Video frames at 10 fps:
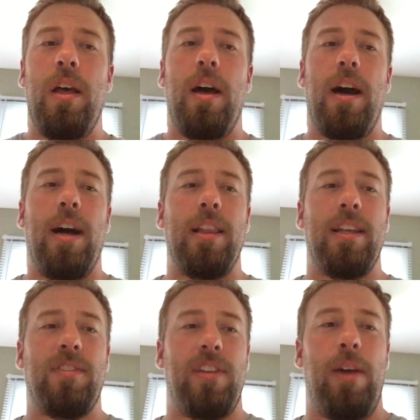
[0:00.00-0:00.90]

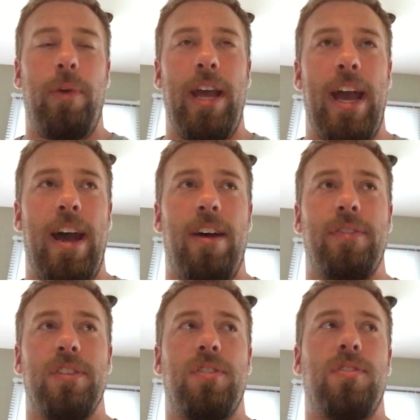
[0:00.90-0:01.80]
Let's say we have
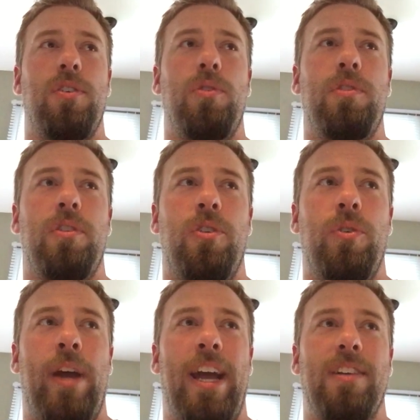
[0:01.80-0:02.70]
a student
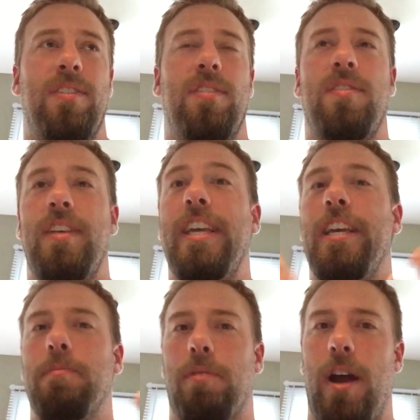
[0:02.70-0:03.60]
who has
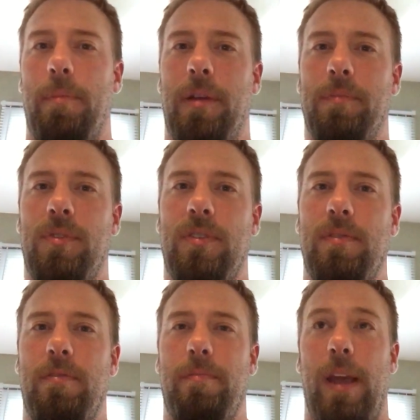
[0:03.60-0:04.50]
seeing problems.
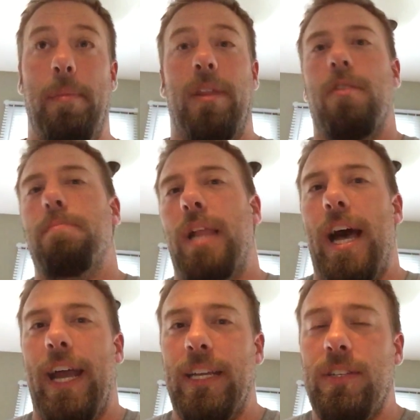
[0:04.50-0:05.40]
Maybe they're
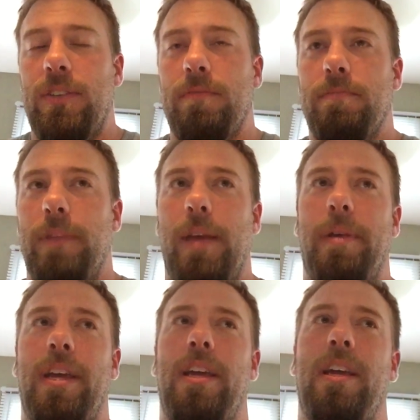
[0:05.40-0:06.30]
blind,
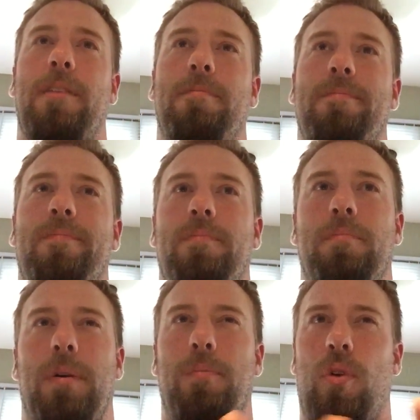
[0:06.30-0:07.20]

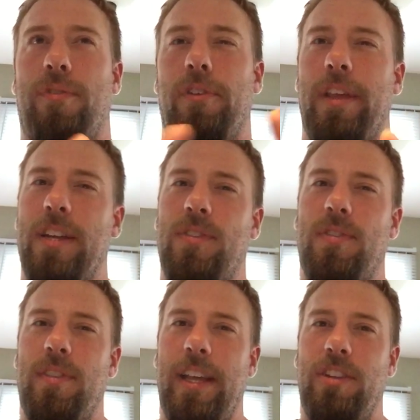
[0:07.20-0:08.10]
but more for
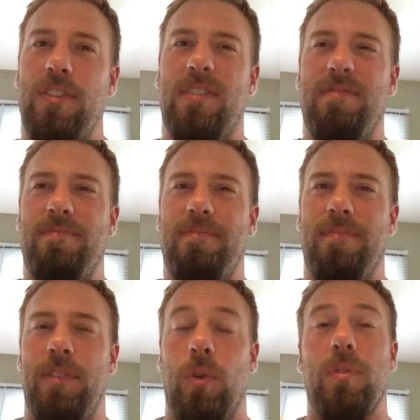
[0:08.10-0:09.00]
this, they just
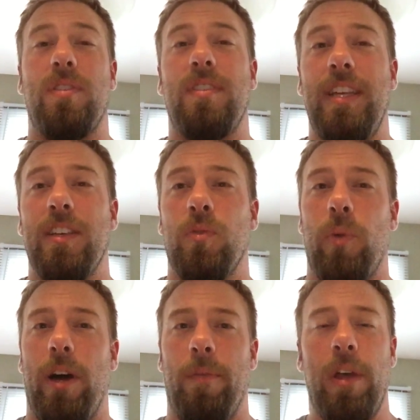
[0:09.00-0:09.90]
don't see as
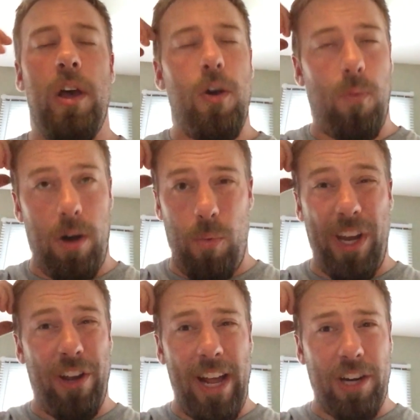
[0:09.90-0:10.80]
well. Well, we
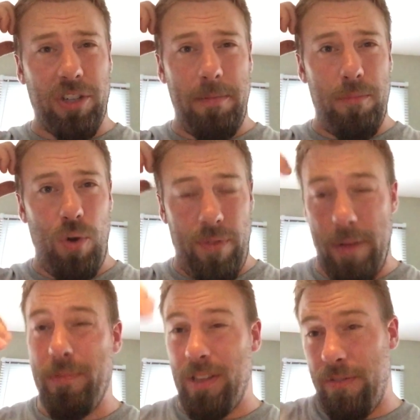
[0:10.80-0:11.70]
could actually move
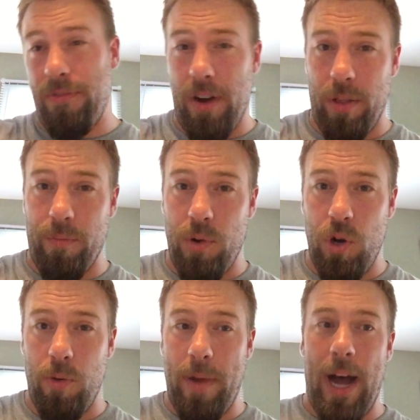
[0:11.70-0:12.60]
them to the front of the
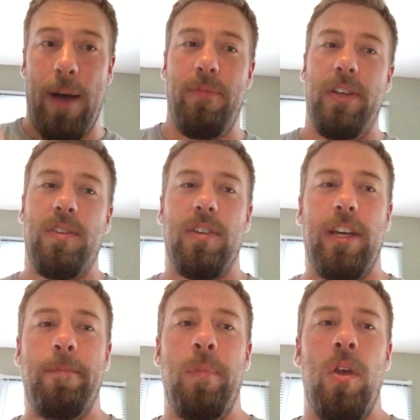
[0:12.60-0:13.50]
room, obviously,